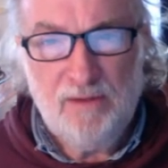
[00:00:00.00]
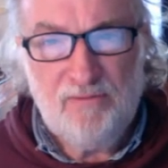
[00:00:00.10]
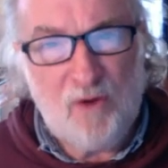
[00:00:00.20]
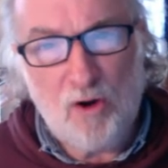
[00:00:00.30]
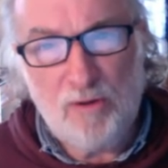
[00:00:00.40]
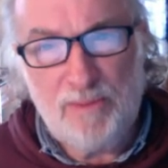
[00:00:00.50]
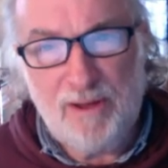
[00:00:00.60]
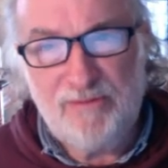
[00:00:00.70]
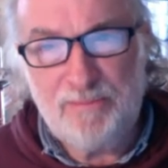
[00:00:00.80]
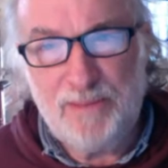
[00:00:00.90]
Far
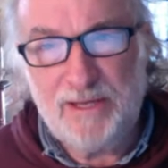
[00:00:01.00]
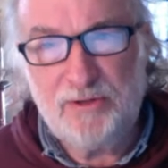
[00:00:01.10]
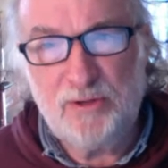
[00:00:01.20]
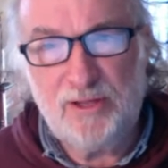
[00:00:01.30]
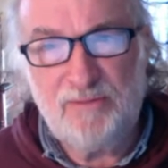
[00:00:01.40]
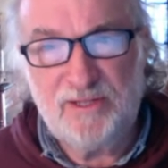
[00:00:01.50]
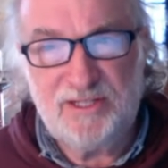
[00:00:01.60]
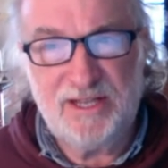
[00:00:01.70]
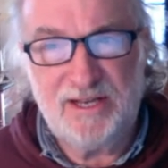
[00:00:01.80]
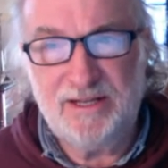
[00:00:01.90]
above the pinnacle of the
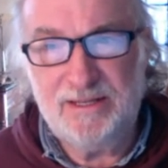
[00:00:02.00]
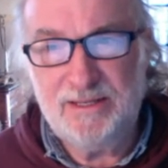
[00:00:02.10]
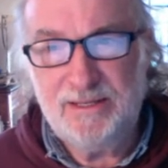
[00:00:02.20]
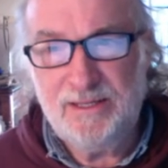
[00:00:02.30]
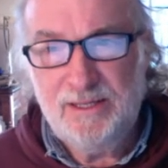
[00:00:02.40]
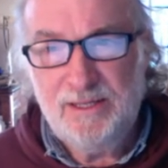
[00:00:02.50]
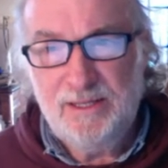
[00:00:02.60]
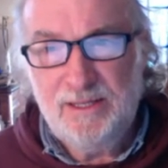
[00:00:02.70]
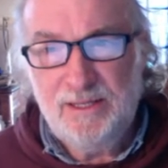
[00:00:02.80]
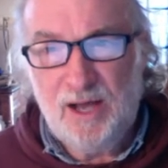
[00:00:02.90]
city,
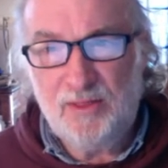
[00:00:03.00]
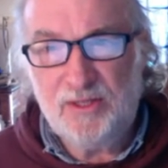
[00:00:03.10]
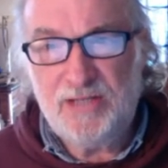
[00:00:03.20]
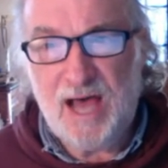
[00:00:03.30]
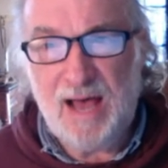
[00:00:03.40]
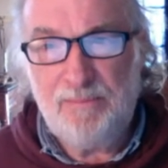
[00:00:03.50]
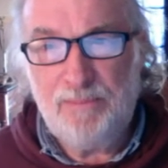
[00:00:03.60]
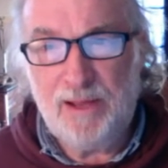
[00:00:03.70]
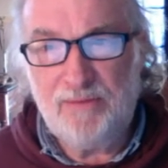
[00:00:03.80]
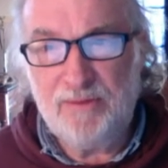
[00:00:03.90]
on the
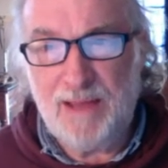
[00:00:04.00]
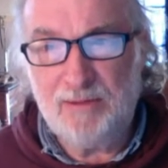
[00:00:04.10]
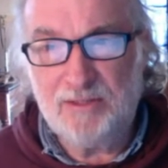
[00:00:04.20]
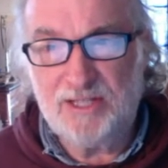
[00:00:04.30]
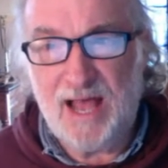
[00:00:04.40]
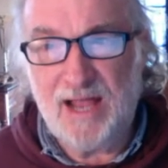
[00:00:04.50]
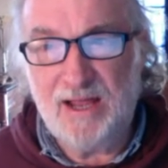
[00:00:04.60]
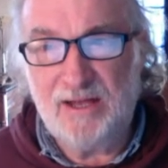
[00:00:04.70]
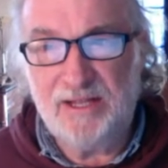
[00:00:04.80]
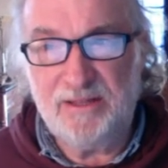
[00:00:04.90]
top of the Mount
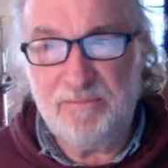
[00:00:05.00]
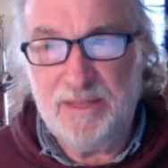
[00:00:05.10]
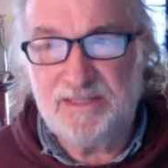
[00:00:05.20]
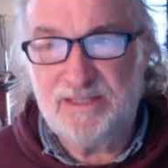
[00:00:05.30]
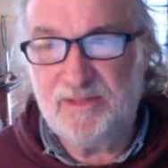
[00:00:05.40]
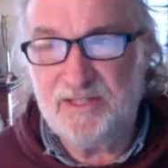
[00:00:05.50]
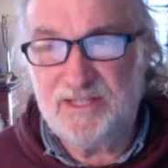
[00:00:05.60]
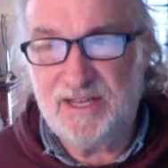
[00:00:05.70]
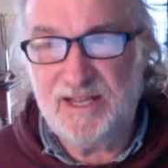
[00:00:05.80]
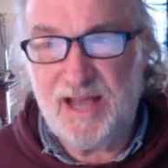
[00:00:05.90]
Zion, in the midst of the
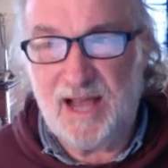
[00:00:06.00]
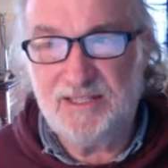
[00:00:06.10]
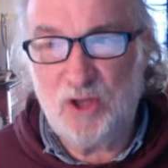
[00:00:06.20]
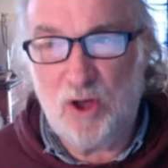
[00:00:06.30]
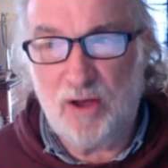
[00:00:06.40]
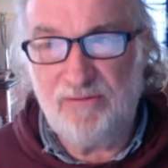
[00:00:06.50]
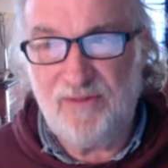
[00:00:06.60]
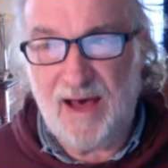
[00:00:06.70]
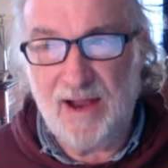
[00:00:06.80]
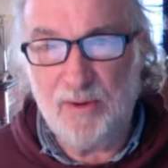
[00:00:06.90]
city, I saw a
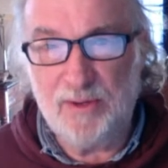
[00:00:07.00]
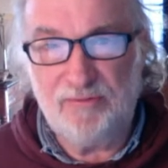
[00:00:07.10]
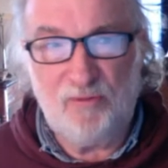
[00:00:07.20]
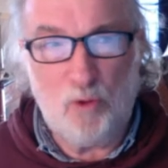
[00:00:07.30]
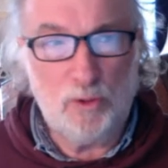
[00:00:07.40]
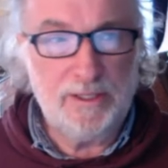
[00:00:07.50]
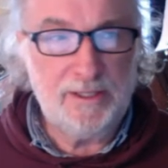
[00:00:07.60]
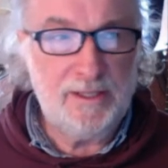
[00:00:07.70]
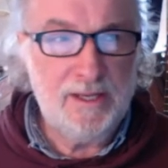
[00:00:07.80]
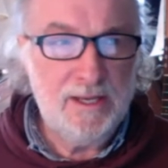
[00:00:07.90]
fire
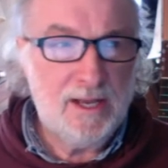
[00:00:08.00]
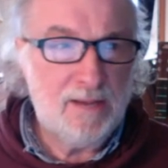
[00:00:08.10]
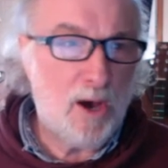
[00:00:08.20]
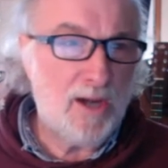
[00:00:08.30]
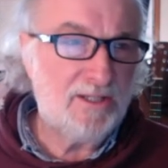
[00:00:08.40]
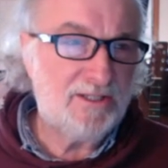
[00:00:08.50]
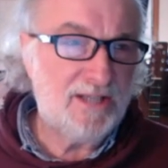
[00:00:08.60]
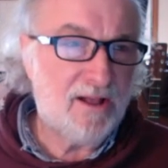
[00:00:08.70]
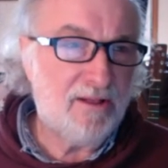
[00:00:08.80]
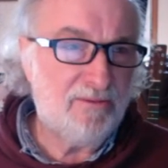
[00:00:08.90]
enfolding upon
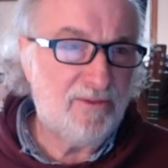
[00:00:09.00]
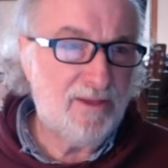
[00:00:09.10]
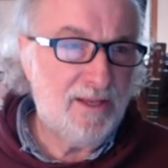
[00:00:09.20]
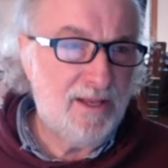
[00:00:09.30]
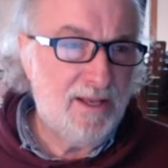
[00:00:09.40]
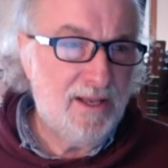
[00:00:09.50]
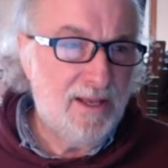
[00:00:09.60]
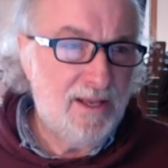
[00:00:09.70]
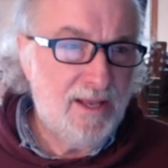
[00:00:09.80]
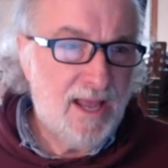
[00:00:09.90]
itself.
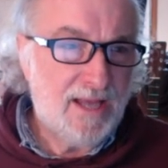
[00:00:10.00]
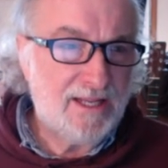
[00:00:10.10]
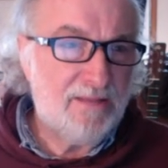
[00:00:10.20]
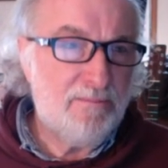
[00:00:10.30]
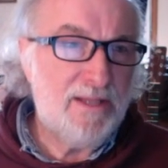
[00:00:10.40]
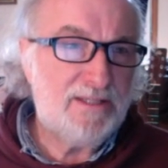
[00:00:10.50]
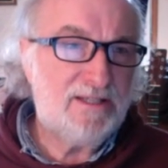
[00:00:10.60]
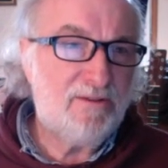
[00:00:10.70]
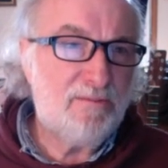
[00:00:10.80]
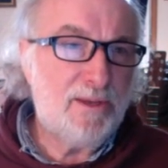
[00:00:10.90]
And in the midst
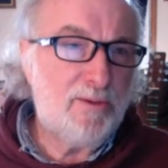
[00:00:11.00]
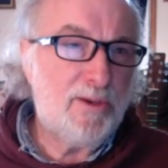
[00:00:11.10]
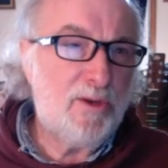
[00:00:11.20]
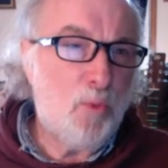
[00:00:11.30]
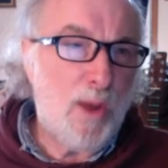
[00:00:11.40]
of the billowing